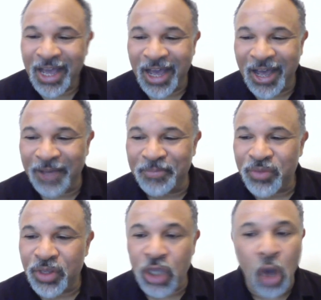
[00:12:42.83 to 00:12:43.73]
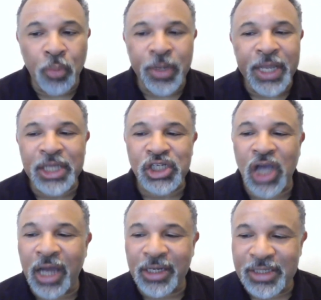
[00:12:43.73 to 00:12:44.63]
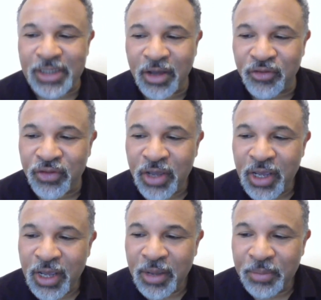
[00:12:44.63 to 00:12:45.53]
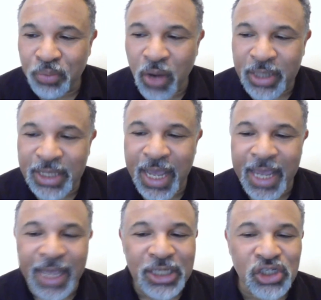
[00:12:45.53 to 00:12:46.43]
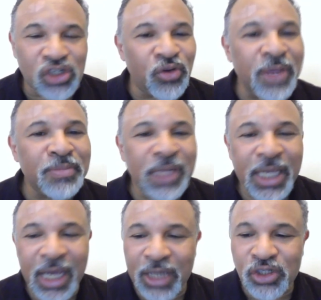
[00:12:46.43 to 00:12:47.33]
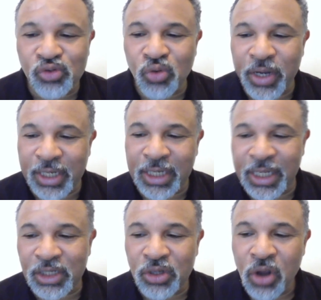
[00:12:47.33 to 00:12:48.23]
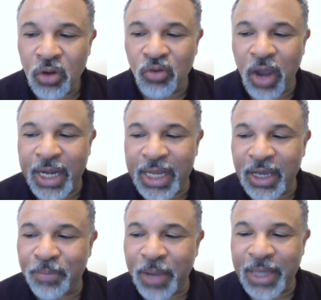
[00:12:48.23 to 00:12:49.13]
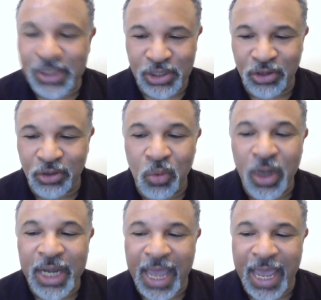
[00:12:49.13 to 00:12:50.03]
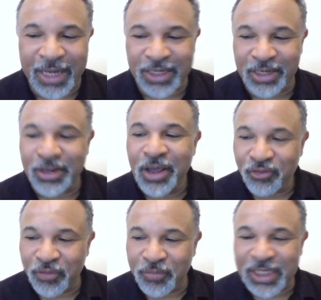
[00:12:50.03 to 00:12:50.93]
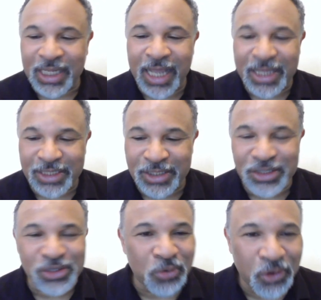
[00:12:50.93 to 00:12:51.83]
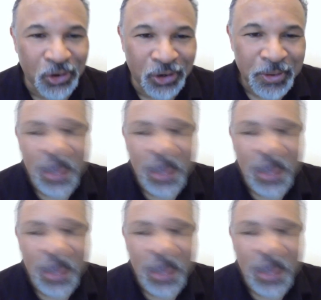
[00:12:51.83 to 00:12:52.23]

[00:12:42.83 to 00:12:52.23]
The opening shot is of Poitier extremely adroitly riding a bicycle one-handed from his classes to work.